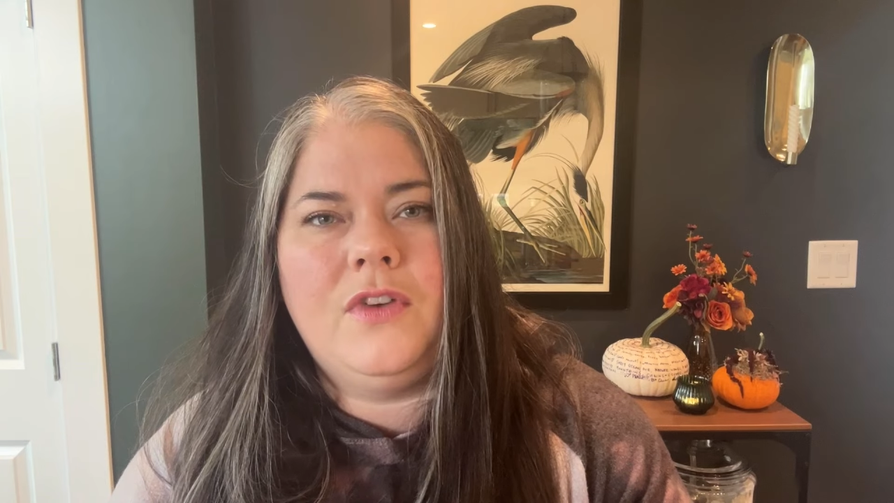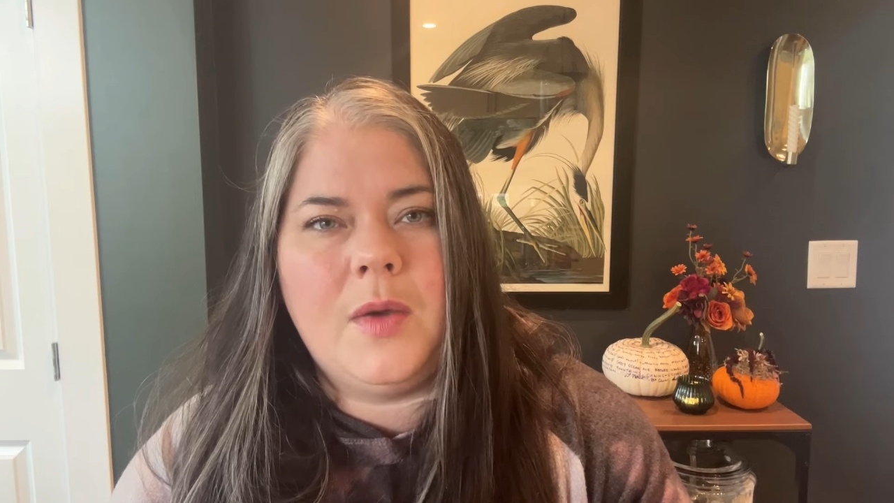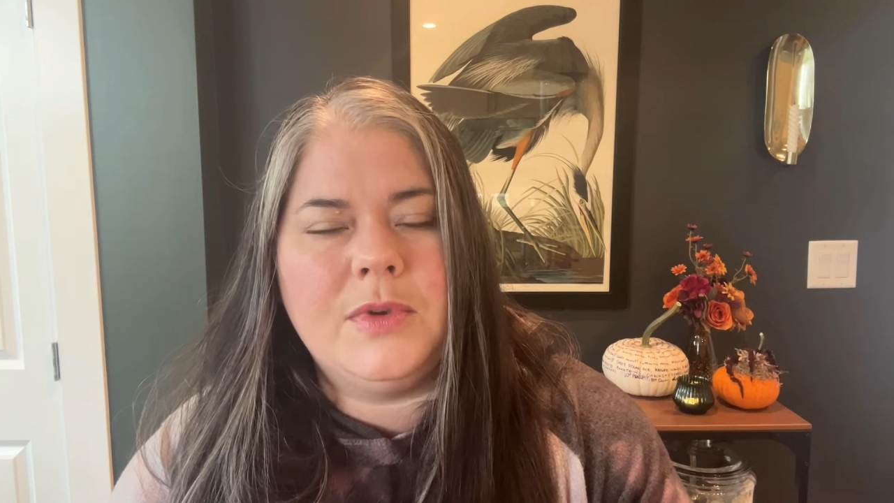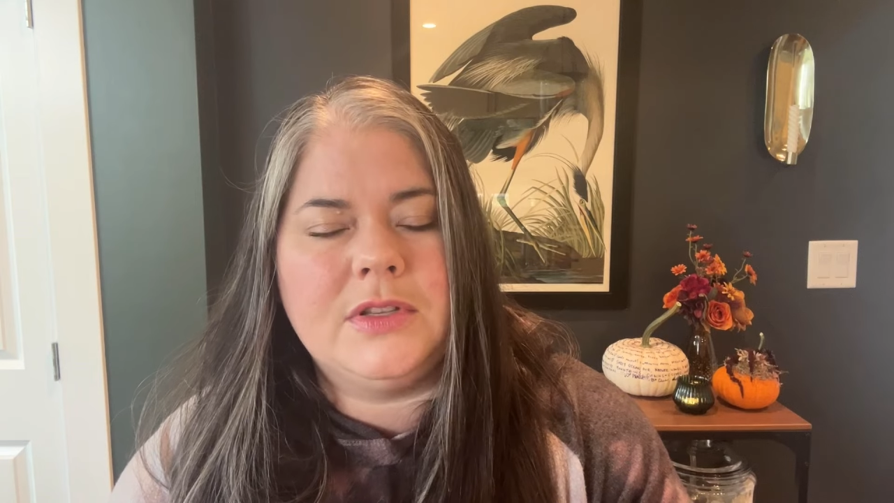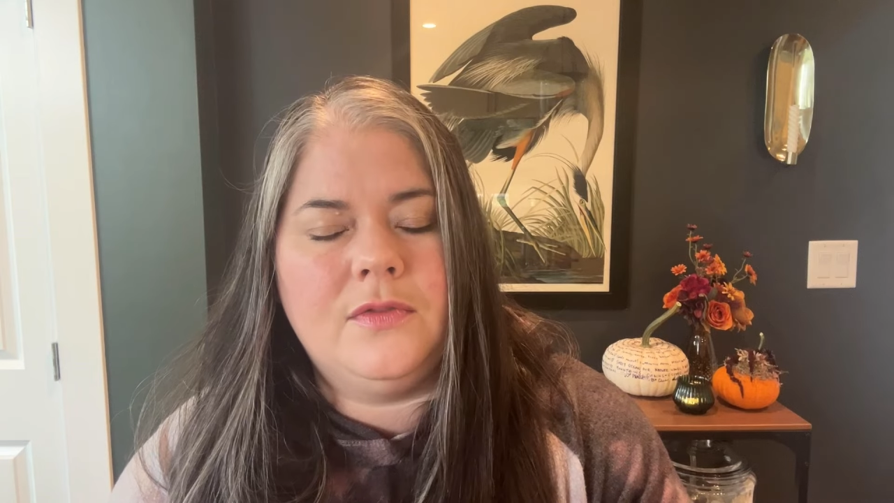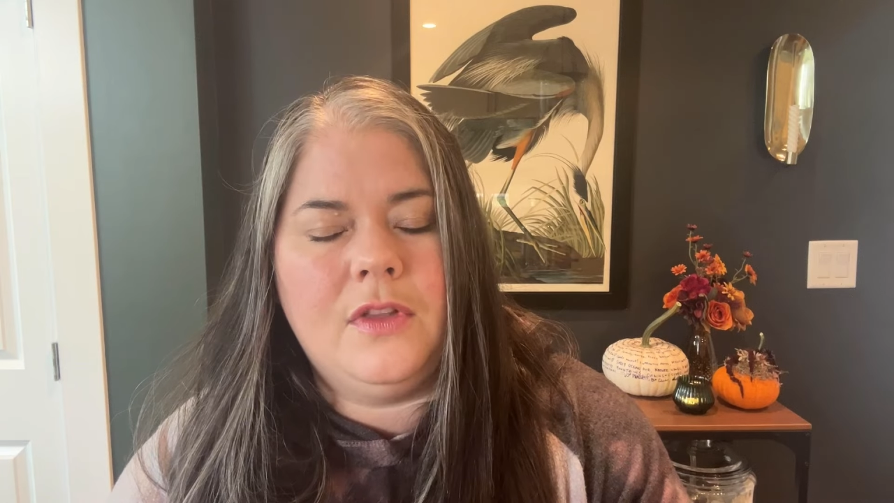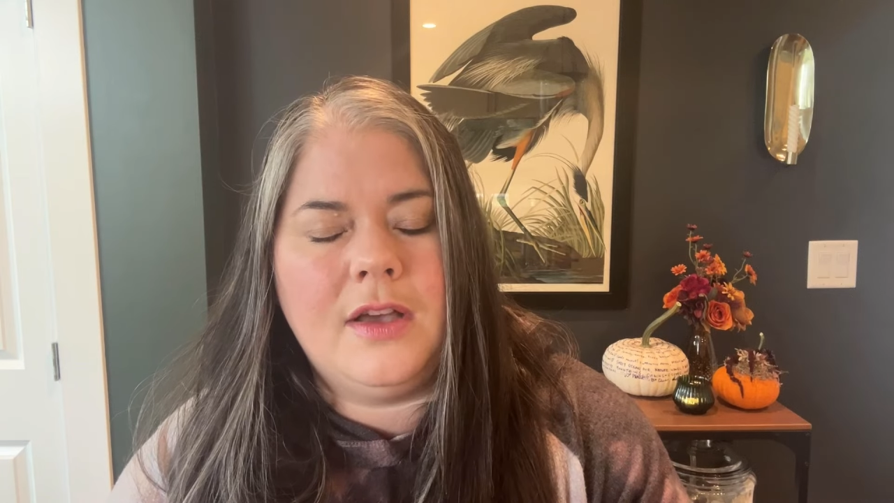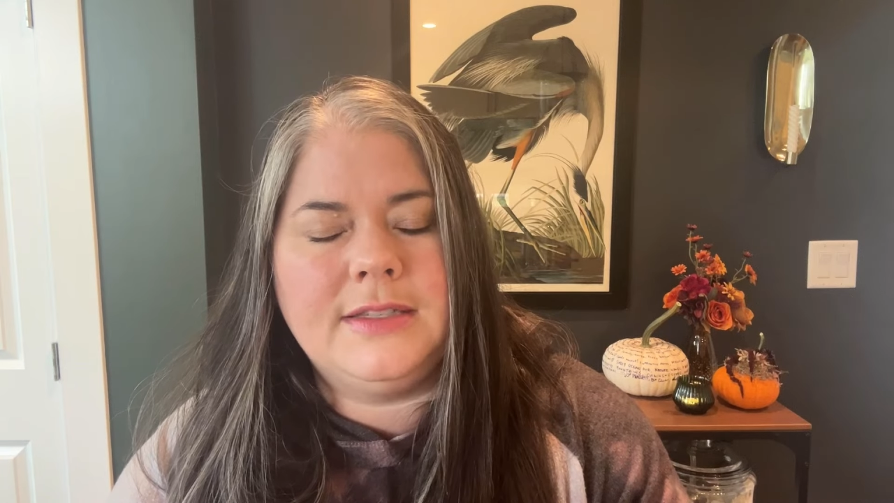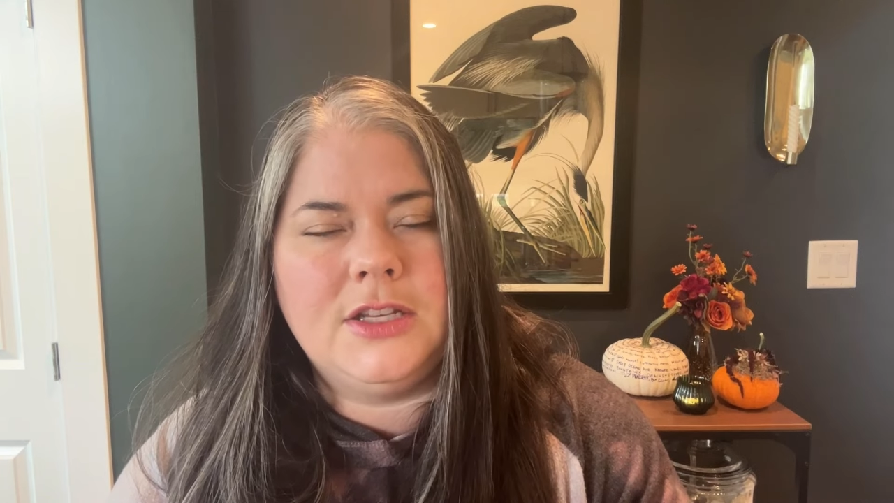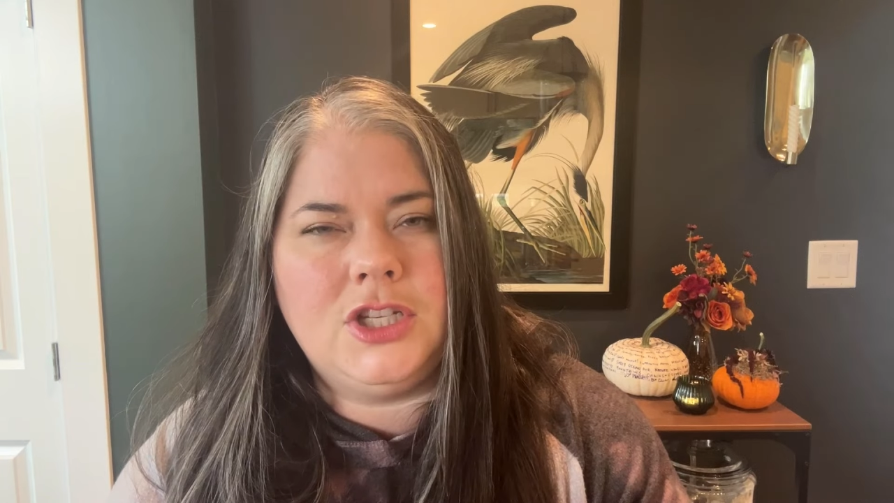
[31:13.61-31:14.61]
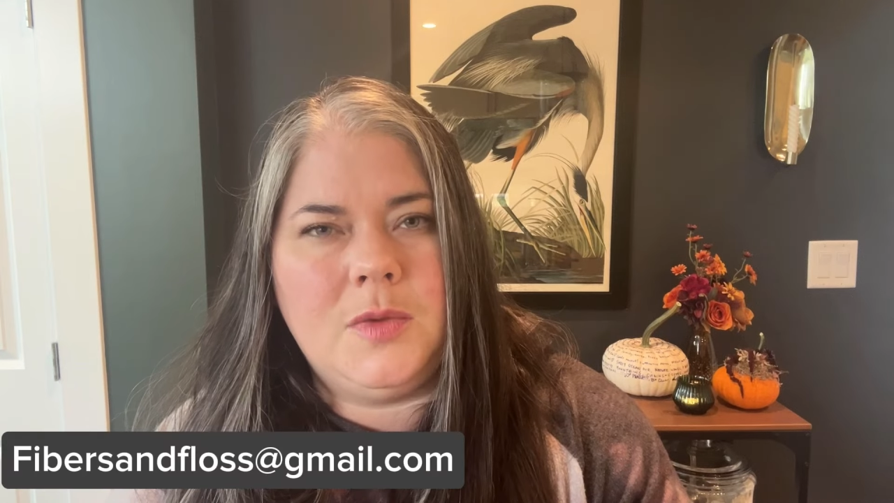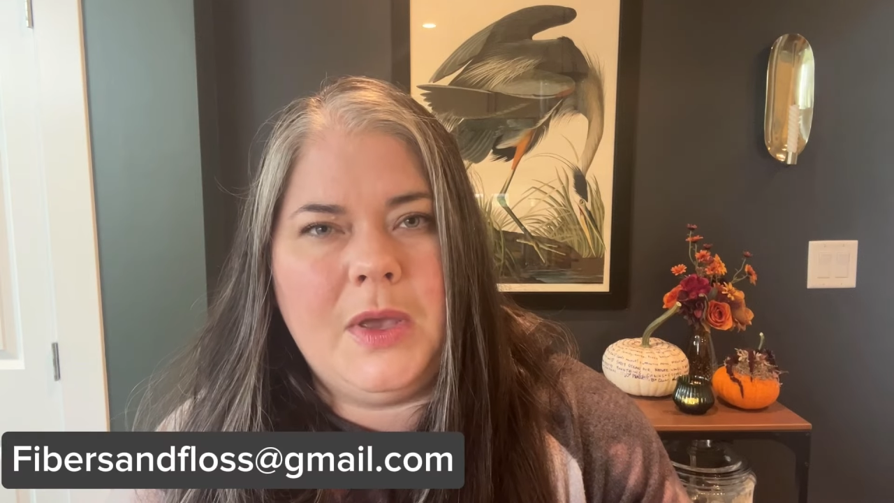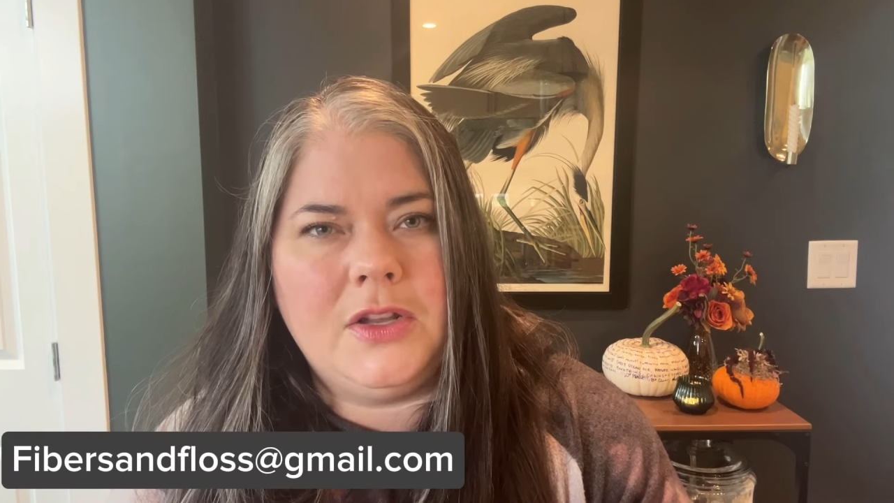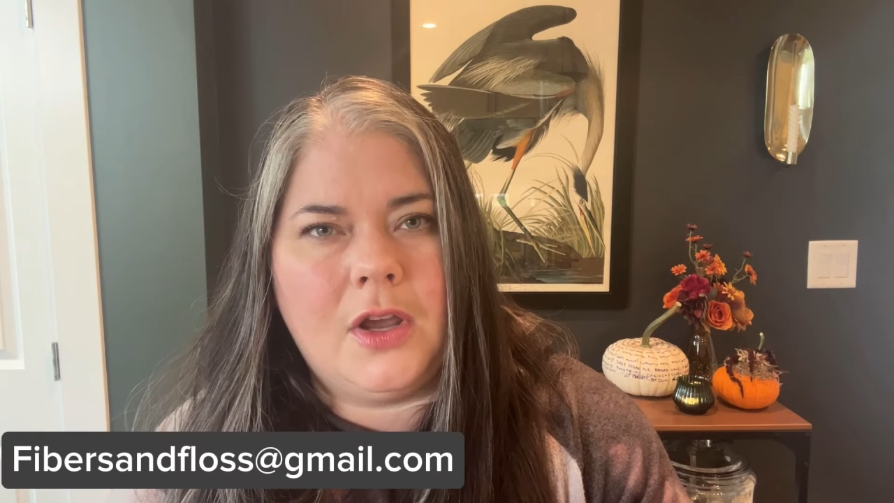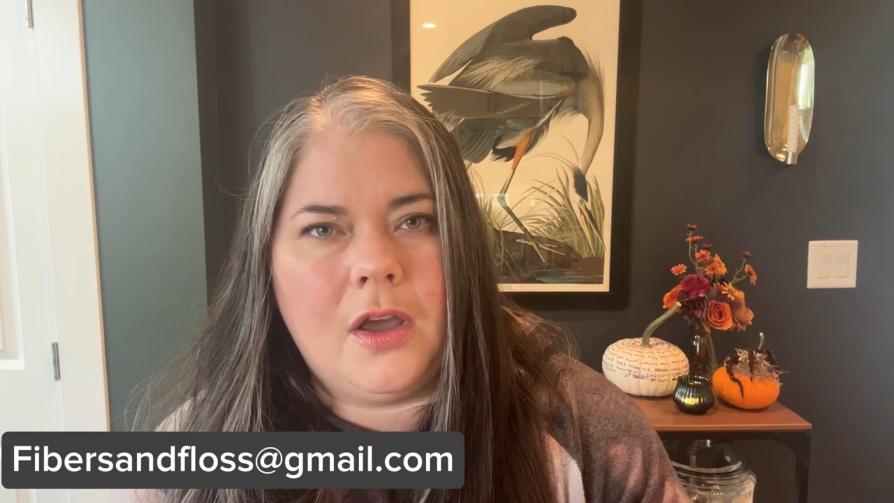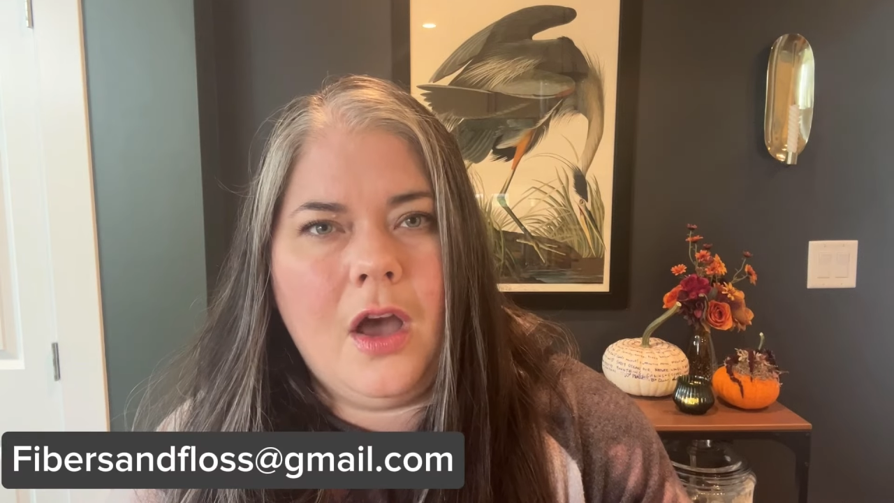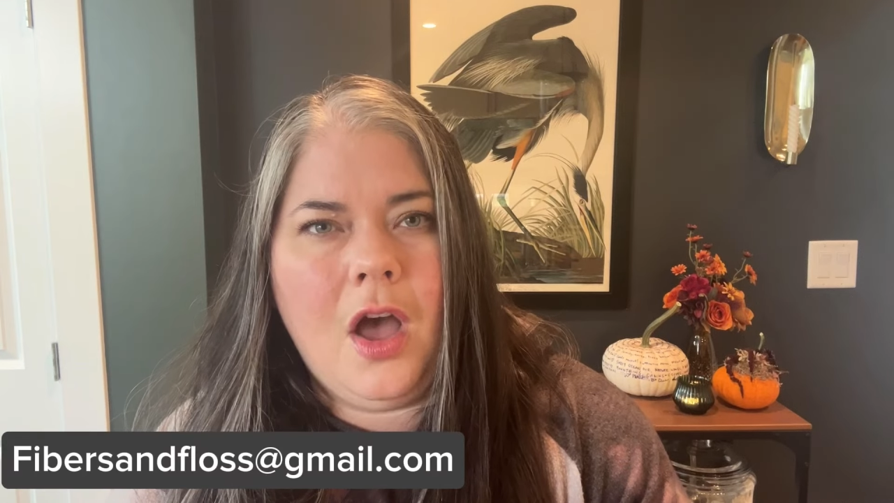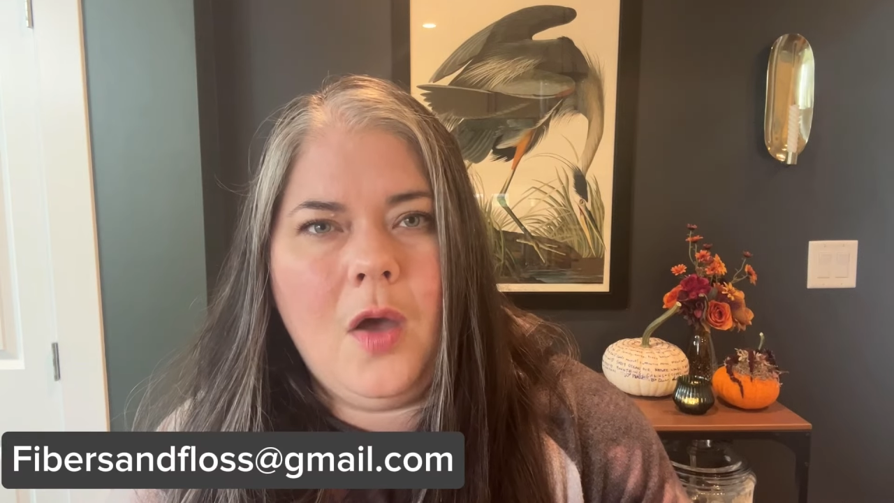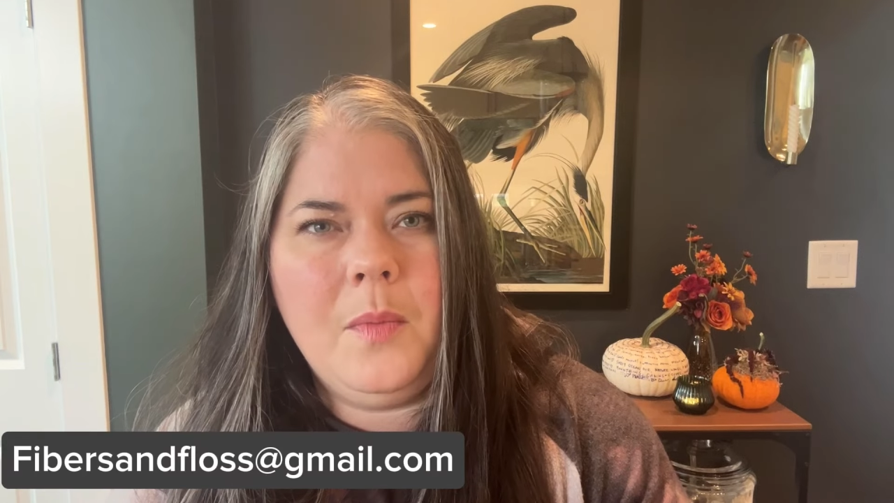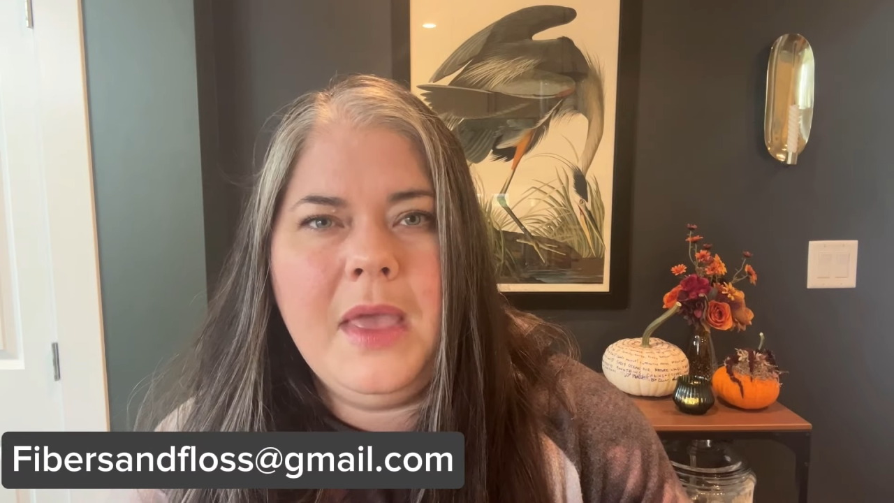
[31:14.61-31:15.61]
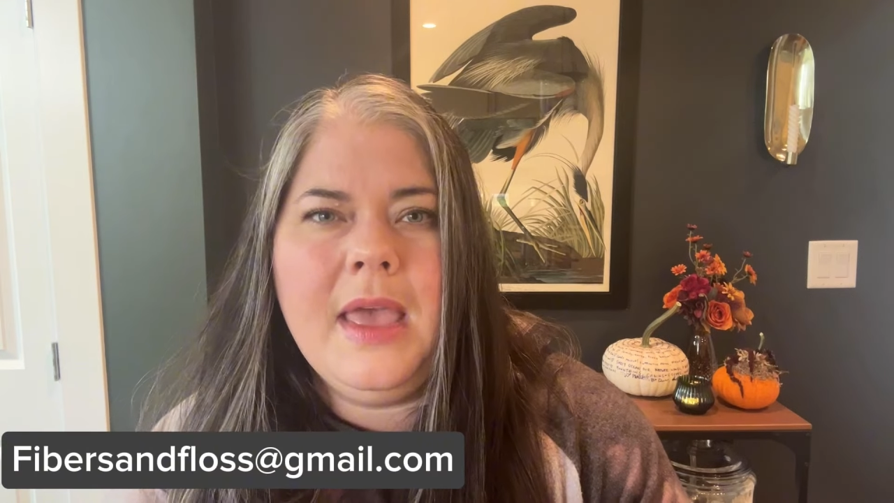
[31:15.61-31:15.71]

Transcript: fibersandfloss@gmail.com.